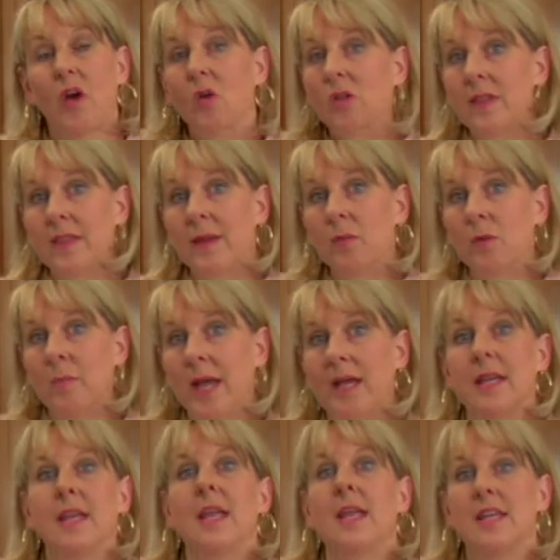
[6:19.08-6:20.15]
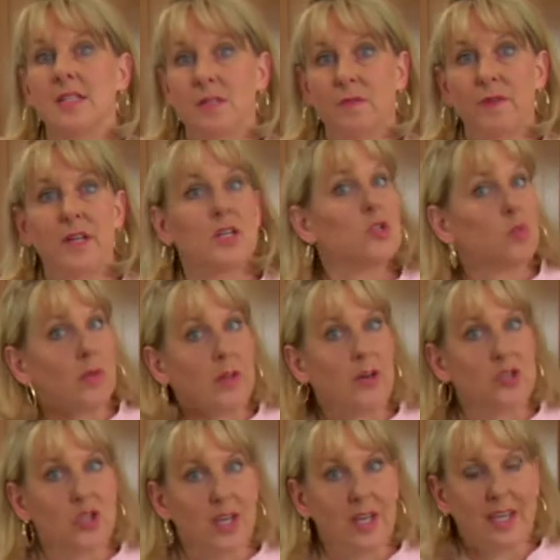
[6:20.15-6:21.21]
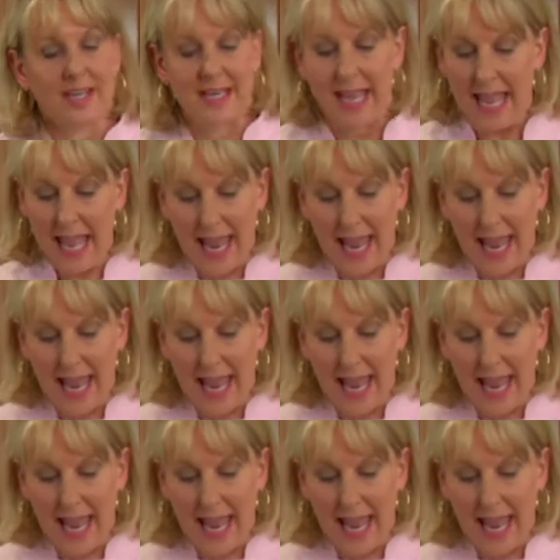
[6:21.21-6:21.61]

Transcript: the only thing remaining is to finish with our chicken.